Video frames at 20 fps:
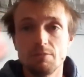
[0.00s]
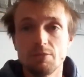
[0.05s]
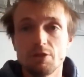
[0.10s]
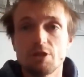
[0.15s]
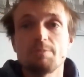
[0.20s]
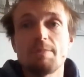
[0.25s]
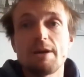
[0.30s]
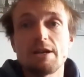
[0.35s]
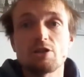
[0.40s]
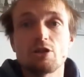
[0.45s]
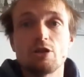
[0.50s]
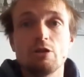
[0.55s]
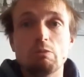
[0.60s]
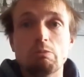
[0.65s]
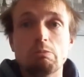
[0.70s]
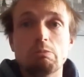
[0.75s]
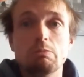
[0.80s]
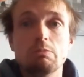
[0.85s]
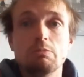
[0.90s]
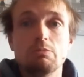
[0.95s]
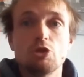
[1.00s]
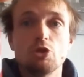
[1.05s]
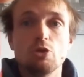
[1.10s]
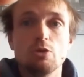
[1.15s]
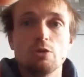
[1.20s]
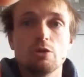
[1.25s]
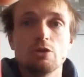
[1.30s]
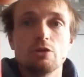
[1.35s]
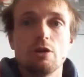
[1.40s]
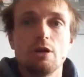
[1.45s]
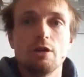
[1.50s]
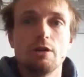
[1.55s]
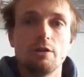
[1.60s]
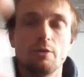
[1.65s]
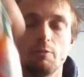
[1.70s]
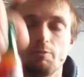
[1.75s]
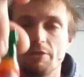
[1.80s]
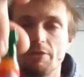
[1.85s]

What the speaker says: Tabasco sauce. I hope